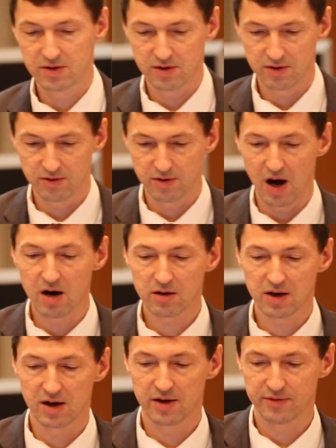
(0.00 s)

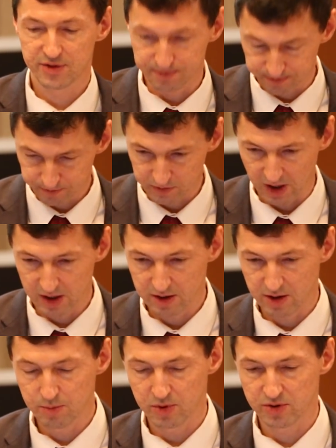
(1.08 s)
archives, and
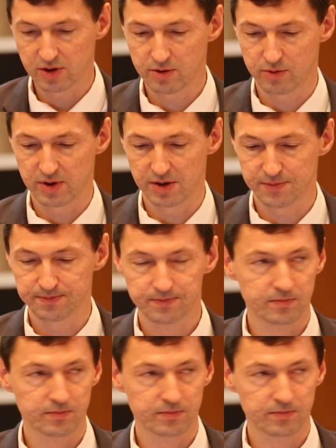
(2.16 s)
repositories.